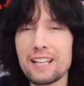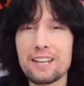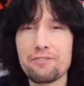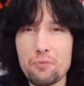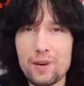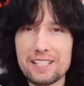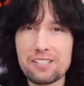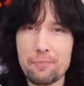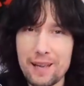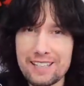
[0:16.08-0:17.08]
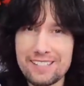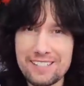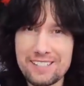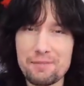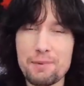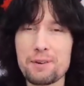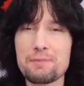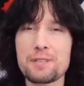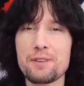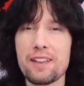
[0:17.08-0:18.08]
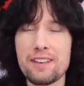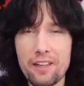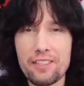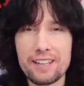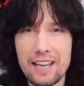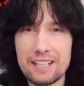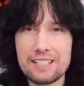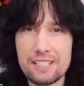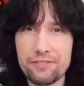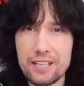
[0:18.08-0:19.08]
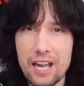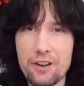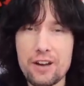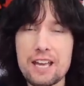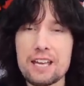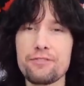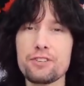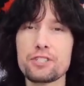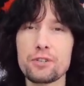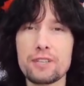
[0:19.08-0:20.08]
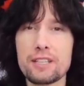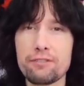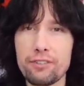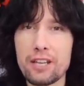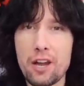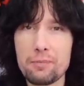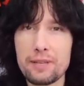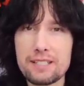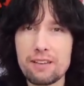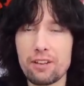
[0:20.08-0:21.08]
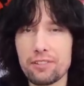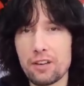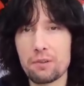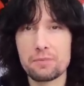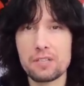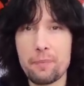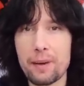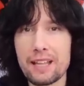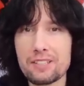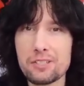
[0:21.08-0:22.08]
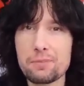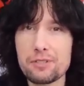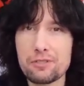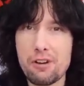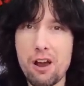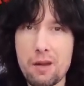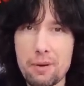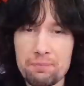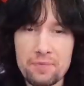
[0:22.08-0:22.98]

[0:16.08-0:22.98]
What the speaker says: here from Wings of Pegasus, and welcome to another analysis video. If you enjoy this video, please give it a thumbs up and subscribe.